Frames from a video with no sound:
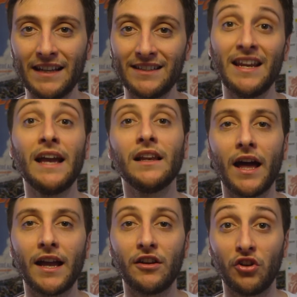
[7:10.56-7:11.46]
And
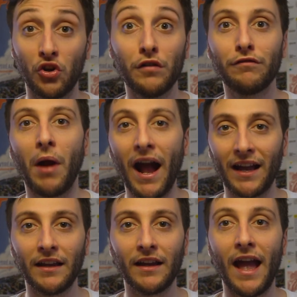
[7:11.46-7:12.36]
daylight,
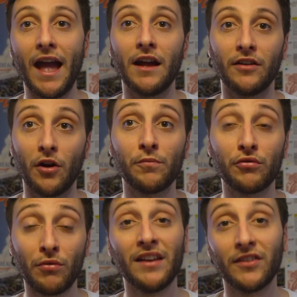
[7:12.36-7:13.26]
nerve-wracking, and
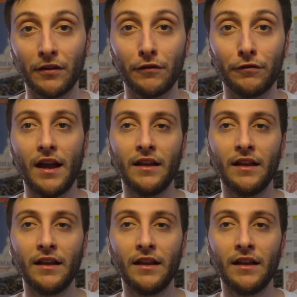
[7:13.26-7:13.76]
oppressive.